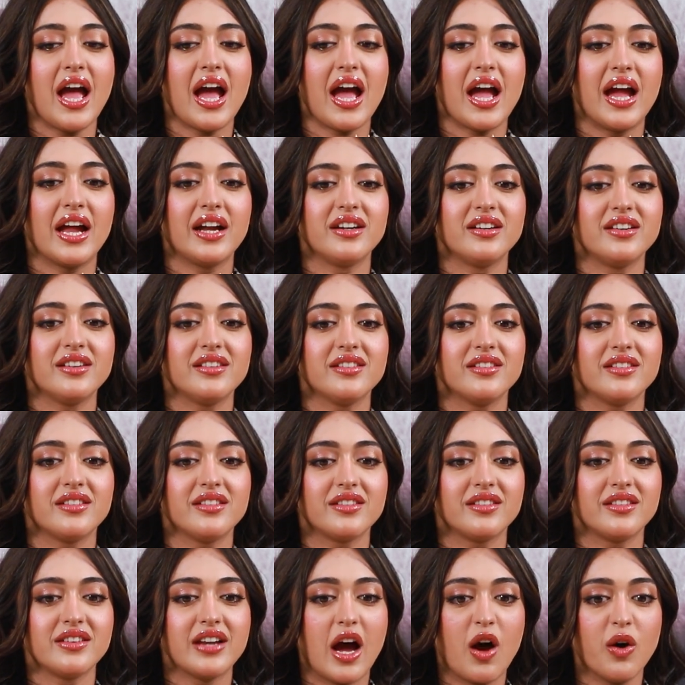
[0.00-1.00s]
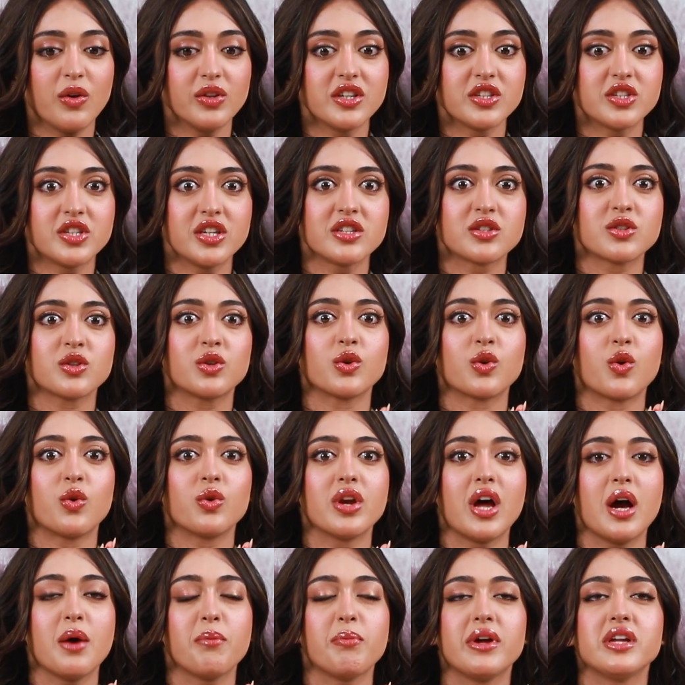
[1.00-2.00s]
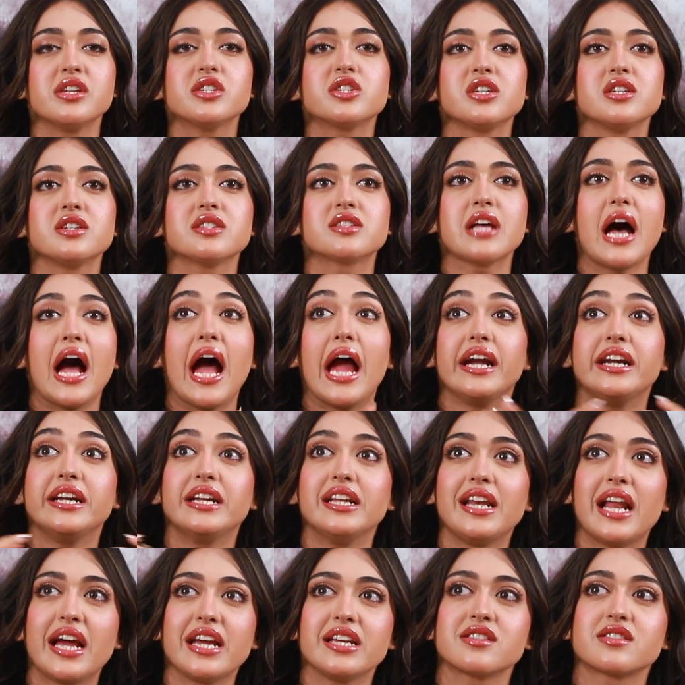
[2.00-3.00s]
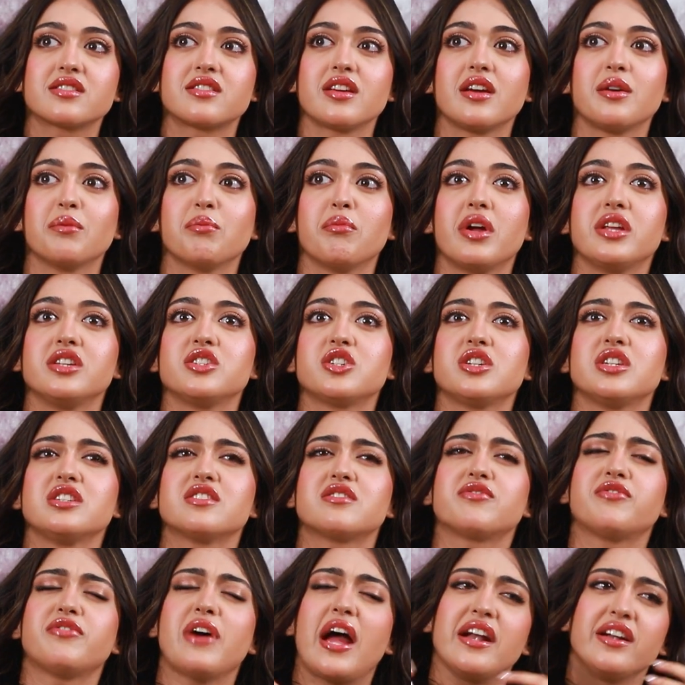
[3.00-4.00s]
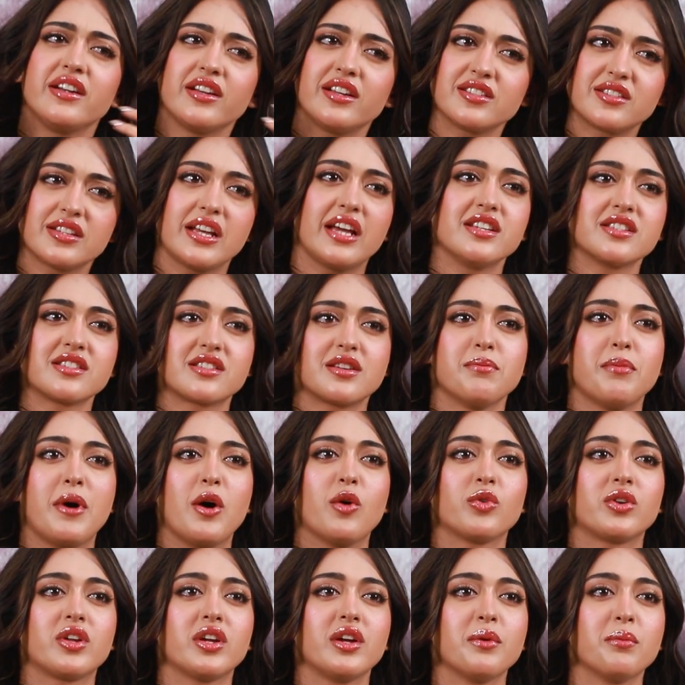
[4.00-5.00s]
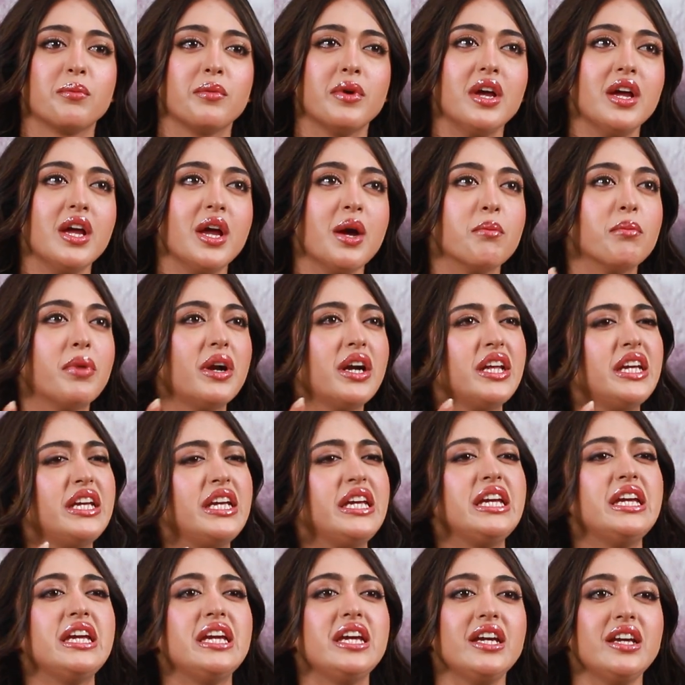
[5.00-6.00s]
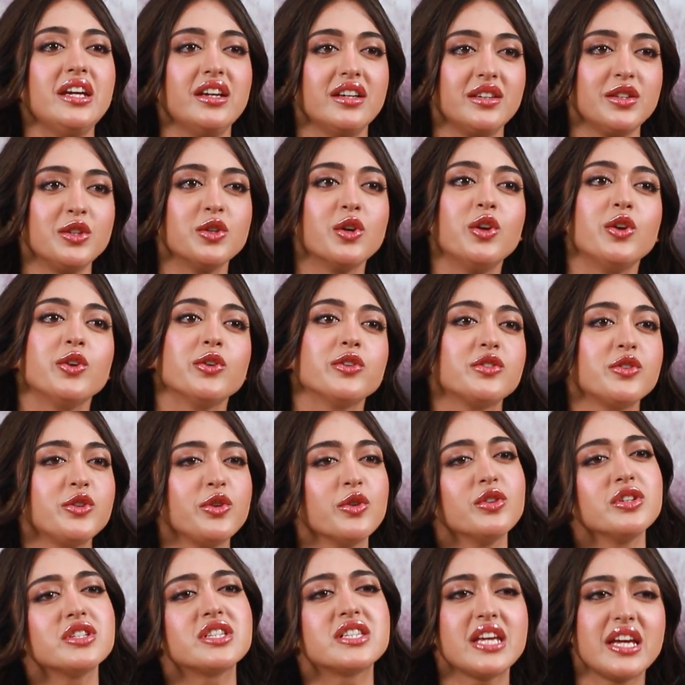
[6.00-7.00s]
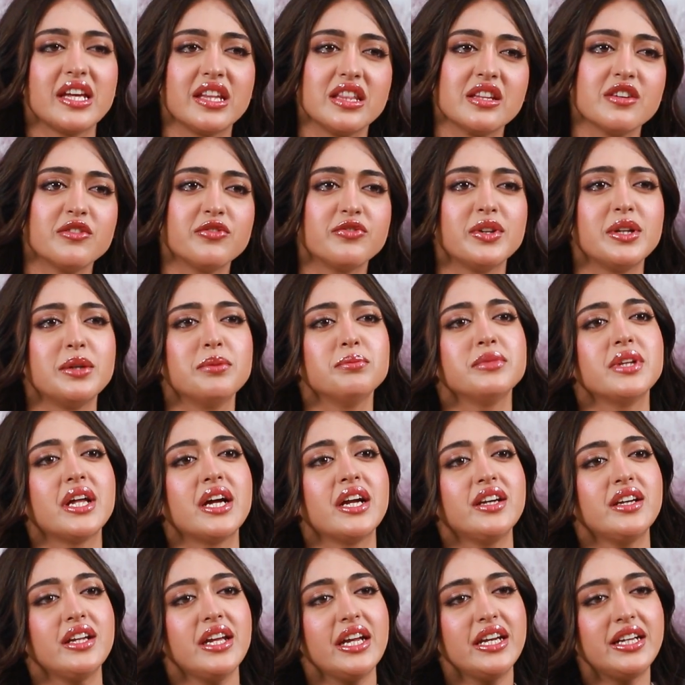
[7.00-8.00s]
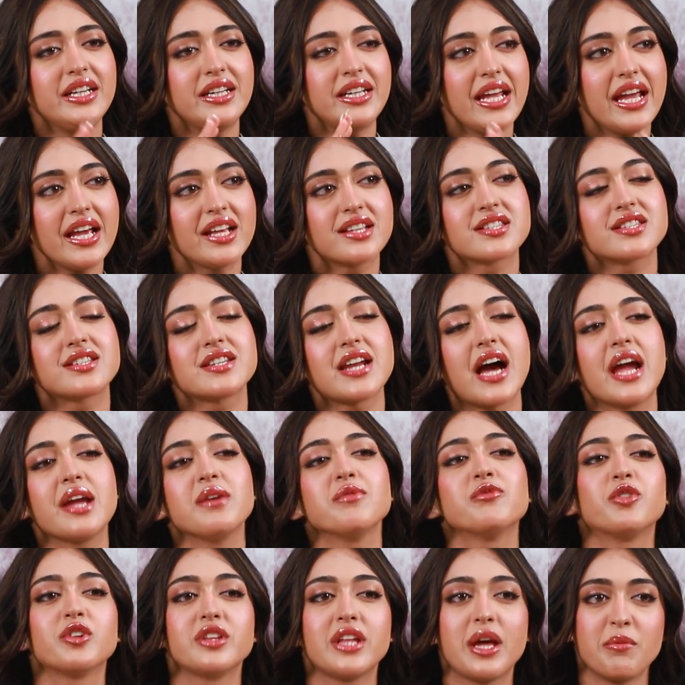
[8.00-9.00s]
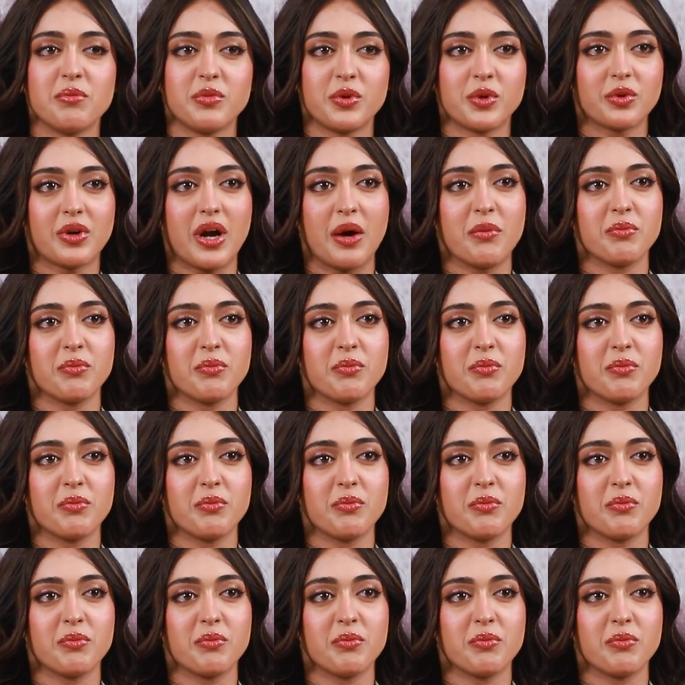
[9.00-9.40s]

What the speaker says: And now that she's grown up and she's idolized him and she's fantasized about him. But he, you'll see in the film that it takes time for them to